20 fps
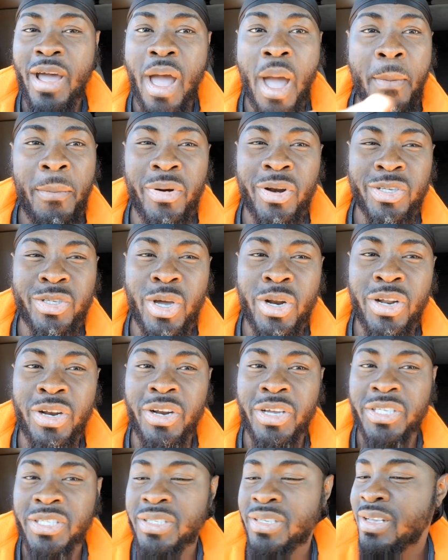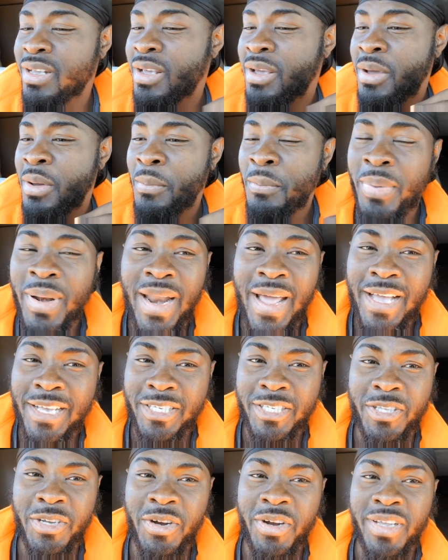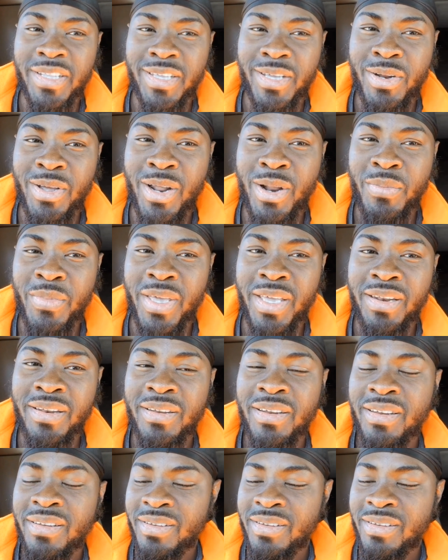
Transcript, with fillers: I'm just gonna just plaster it, you know what I mean?